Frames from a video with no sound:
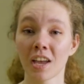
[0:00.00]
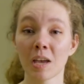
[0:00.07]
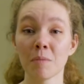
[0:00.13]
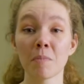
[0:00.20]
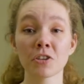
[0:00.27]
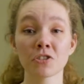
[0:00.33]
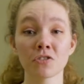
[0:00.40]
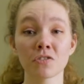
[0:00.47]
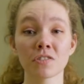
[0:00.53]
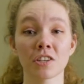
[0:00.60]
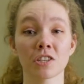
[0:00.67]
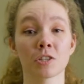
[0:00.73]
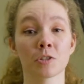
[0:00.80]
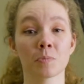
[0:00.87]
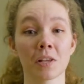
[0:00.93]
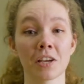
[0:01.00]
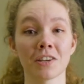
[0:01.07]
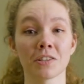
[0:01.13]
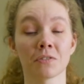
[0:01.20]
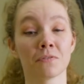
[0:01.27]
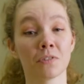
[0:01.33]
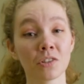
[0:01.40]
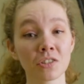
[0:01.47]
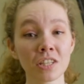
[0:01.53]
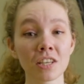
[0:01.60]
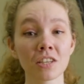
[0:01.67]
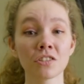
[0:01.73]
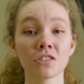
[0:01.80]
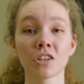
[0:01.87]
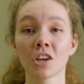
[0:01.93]
It measures and displays
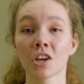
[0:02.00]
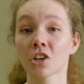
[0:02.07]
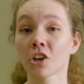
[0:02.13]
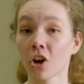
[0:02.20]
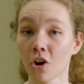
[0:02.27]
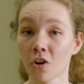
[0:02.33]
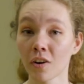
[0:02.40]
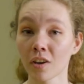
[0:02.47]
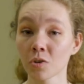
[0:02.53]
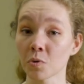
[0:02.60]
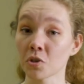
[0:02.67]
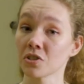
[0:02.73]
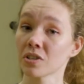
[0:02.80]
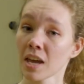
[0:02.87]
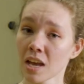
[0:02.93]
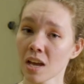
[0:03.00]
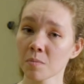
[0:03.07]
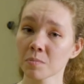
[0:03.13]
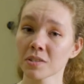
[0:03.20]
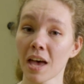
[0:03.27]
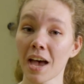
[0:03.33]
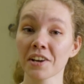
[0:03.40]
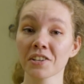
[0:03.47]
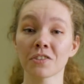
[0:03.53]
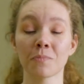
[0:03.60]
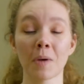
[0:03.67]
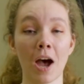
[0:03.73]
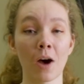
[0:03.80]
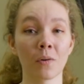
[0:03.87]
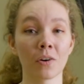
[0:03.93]
voltage, current, which is amps, active
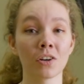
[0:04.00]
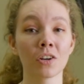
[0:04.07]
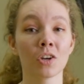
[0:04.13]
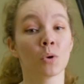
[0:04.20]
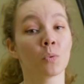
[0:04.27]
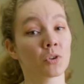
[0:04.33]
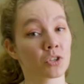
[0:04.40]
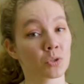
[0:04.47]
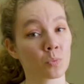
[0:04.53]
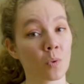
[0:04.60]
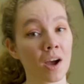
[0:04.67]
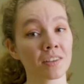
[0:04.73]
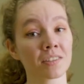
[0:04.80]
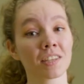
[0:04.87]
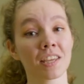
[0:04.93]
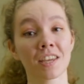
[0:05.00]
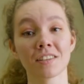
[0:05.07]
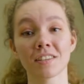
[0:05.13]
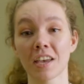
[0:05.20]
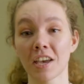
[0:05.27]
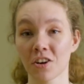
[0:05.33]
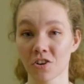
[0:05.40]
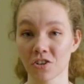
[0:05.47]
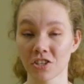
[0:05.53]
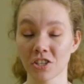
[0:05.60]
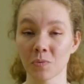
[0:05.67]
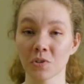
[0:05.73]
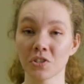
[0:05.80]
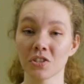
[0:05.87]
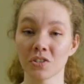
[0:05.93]
power, which is watts, and energy,
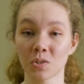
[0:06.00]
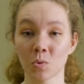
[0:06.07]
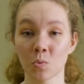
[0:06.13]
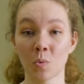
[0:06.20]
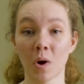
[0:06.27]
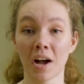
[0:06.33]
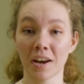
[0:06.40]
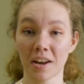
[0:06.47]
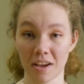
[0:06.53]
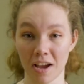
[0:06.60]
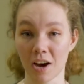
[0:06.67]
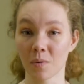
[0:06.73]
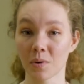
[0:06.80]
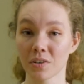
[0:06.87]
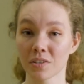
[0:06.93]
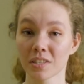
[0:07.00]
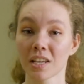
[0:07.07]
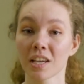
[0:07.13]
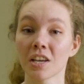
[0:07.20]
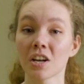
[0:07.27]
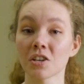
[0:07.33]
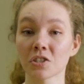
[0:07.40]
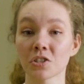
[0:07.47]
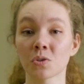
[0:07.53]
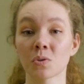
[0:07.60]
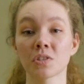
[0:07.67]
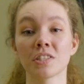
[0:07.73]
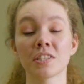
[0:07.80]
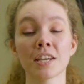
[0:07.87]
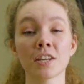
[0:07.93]
which is watt hours. It also
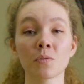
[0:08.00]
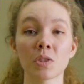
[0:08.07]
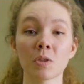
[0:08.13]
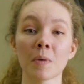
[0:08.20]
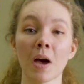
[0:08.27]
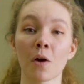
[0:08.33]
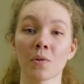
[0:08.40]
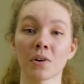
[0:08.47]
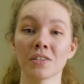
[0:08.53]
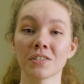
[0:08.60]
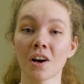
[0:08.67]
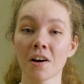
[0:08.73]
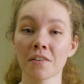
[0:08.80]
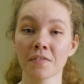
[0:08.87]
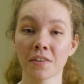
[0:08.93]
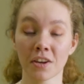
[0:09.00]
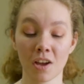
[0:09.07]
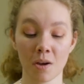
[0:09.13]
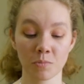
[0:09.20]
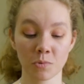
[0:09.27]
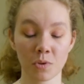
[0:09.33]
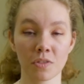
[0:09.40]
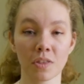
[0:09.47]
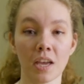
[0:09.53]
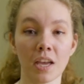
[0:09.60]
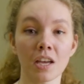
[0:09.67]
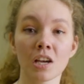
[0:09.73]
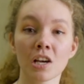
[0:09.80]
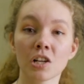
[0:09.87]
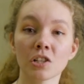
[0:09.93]
stores the data when the power is off, and it comes with
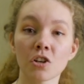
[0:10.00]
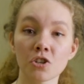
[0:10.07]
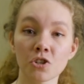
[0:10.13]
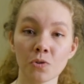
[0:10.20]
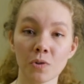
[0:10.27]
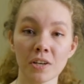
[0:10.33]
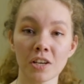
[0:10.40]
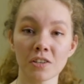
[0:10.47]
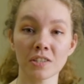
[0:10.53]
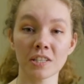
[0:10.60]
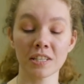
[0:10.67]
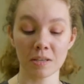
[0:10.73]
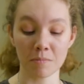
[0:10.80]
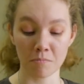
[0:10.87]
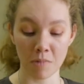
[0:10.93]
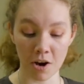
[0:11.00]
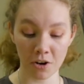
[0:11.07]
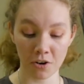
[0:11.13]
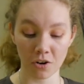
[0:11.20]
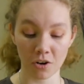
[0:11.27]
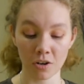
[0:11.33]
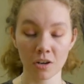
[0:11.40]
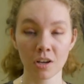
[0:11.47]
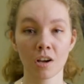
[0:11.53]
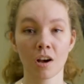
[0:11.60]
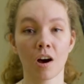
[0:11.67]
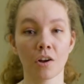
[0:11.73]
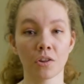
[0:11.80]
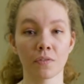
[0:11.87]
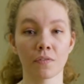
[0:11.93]
a large screen LCD monitor
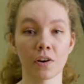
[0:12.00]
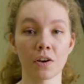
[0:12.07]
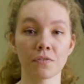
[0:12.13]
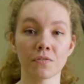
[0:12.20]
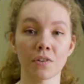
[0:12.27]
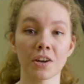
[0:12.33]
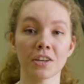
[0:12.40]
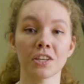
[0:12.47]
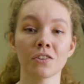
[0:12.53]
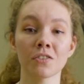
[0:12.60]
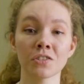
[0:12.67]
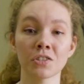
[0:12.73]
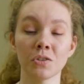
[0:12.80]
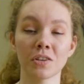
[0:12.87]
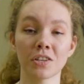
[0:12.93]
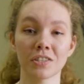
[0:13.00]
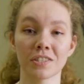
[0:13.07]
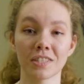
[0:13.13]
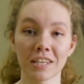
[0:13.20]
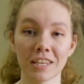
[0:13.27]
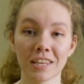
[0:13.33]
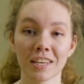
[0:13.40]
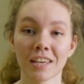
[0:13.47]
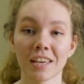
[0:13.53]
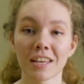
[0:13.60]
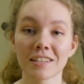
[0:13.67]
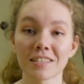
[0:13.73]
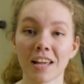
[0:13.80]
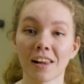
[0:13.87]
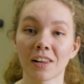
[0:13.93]
on the very front here, so you can see
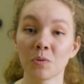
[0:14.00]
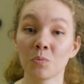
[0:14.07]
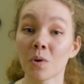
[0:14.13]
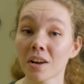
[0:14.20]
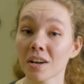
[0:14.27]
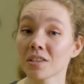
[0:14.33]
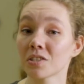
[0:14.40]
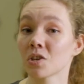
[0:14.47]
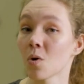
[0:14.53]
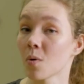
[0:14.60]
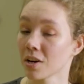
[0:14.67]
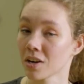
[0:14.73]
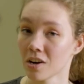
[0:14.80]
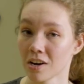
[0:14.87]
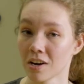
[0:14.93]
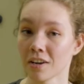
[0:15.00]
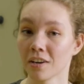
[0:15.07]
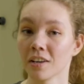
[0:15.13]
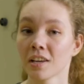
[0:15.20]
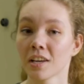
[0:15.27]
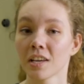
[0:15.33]
exactly what is going on.